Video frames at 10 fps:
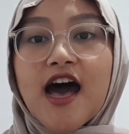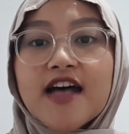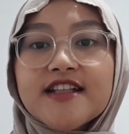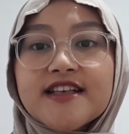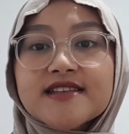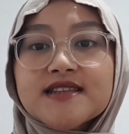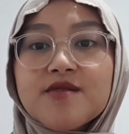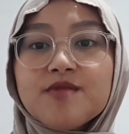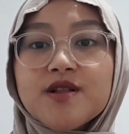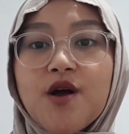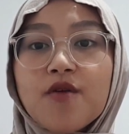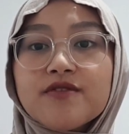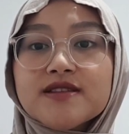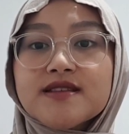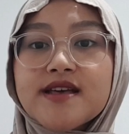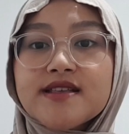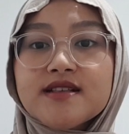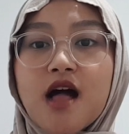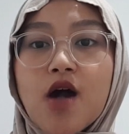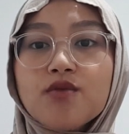An example of a
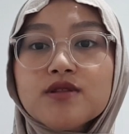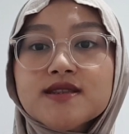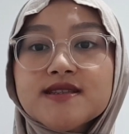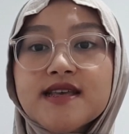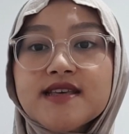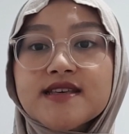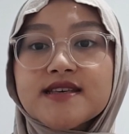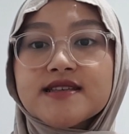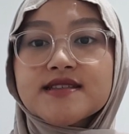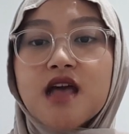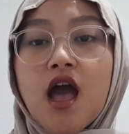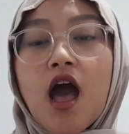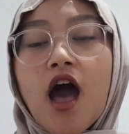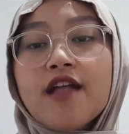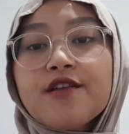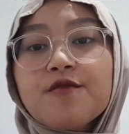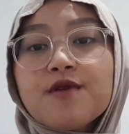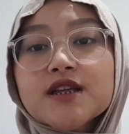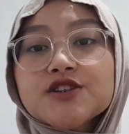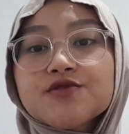title I will take is
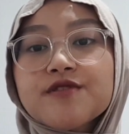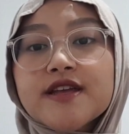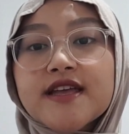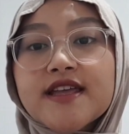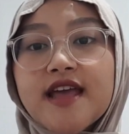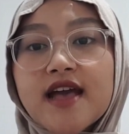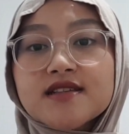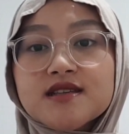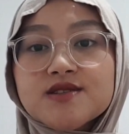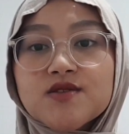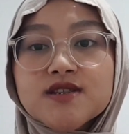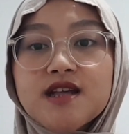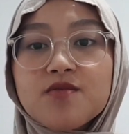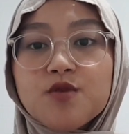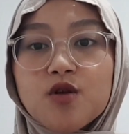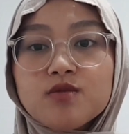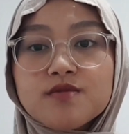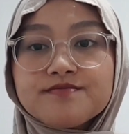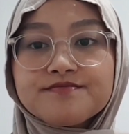Underage Drinking as a Social Problem.